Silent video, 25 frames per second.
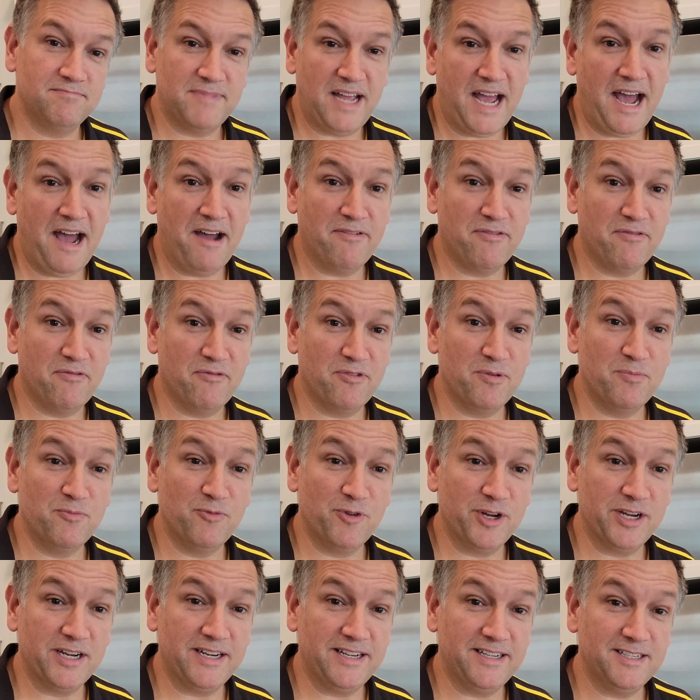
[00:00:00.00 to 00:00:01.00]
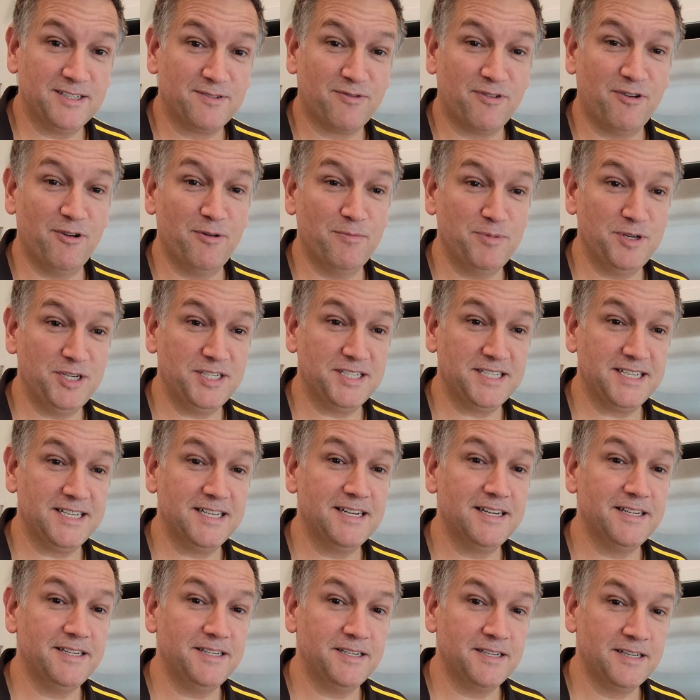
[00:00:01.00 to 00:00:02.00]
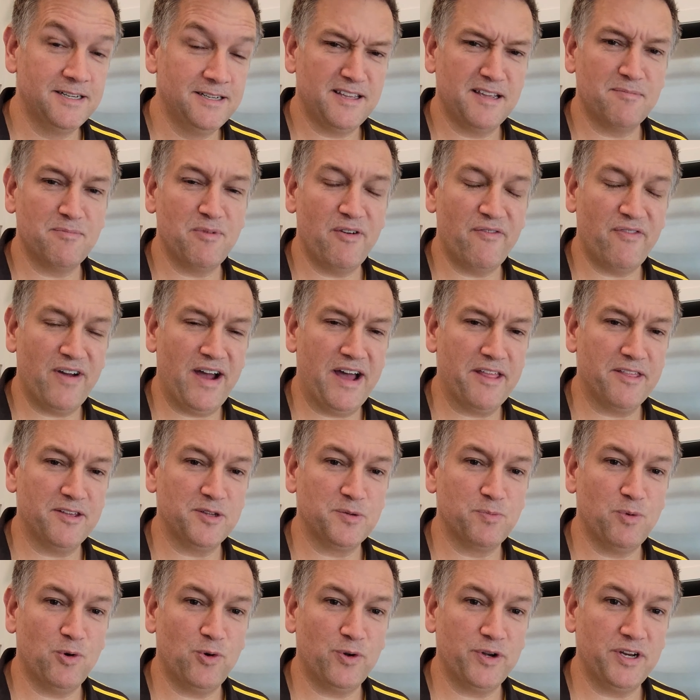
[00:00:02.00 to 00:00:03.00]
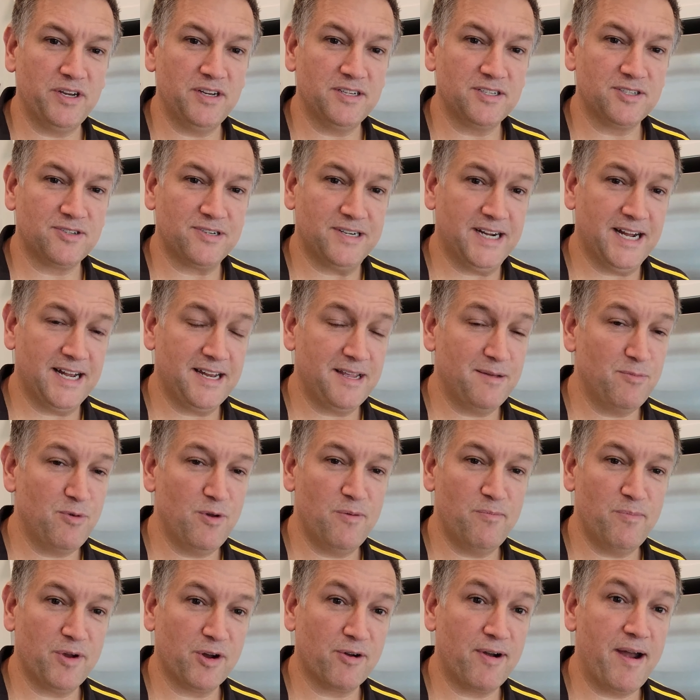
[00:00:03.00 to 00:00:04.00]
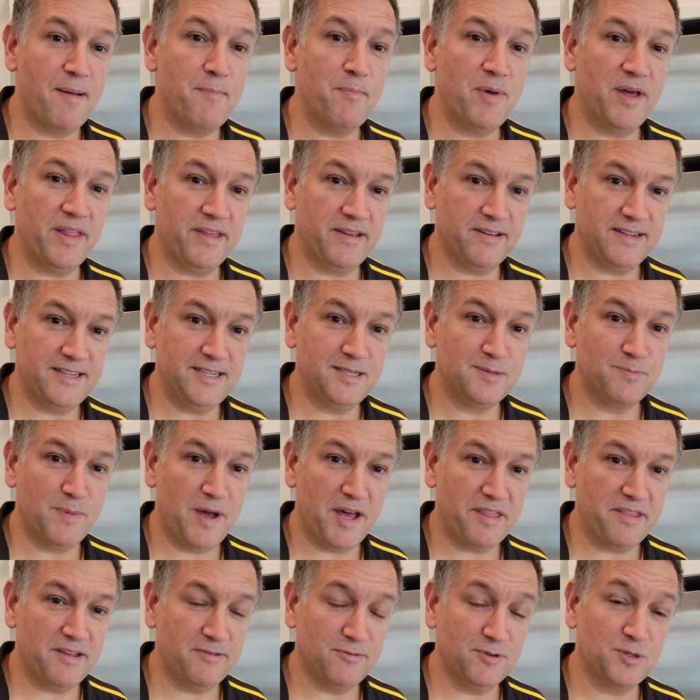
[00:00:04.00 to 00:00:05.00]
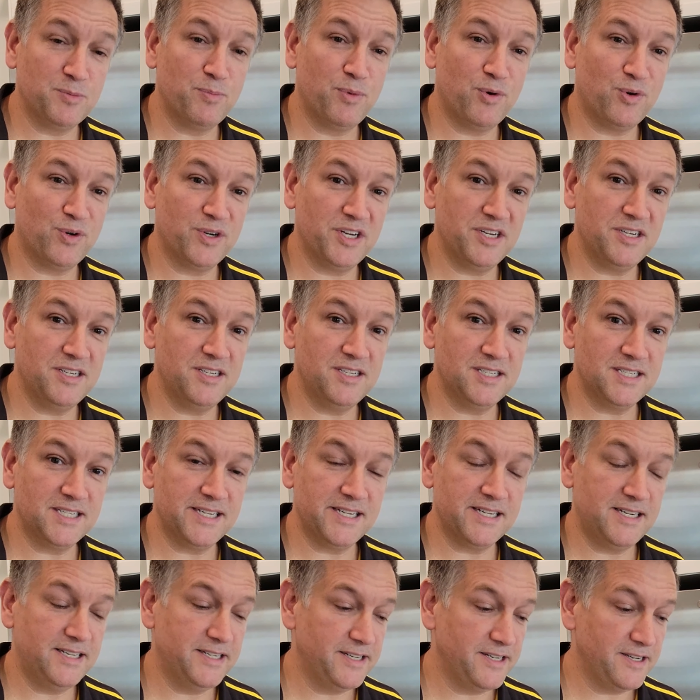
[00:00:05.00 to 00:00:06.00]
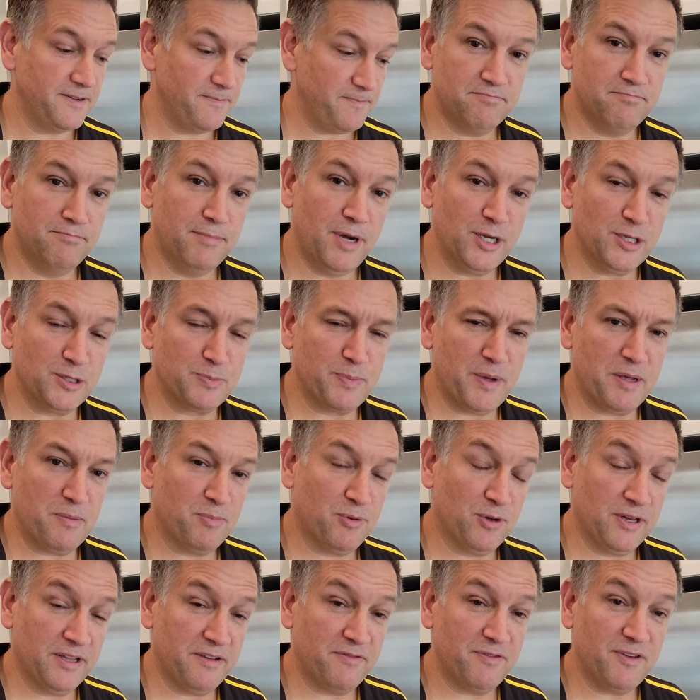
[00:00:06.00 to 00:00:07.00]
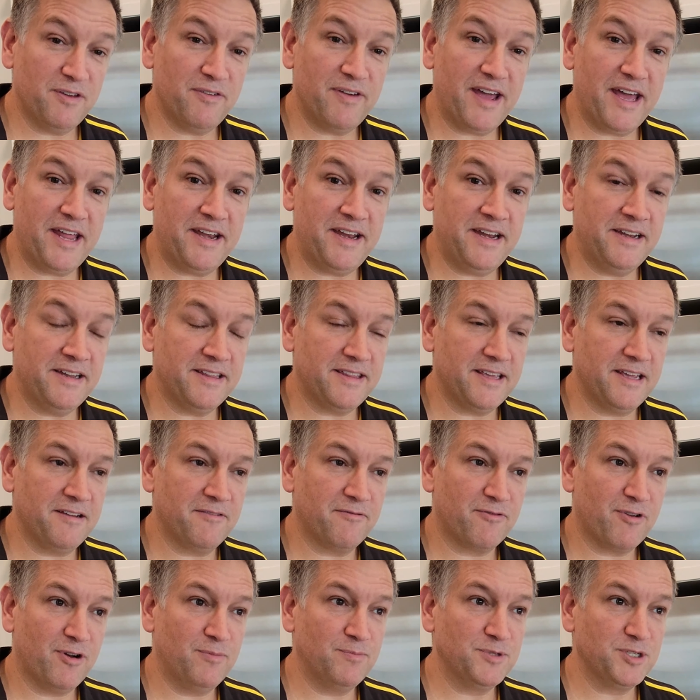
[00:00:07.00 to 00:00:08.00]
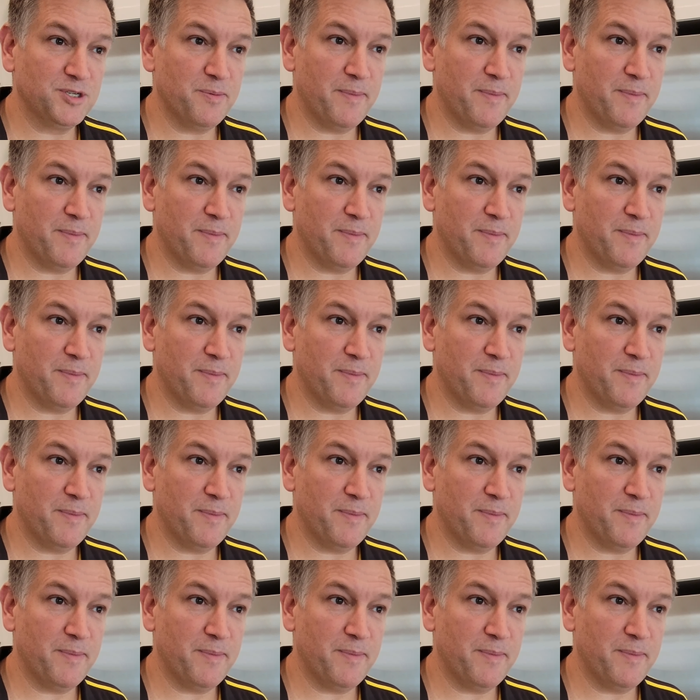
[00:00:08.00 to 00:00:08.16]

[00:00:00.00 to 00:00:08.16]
half of them really is from New Zealand. I think my father's born in Australia, but my grandmother, his mother, was born in New Zealand. Most people, if you've had anything from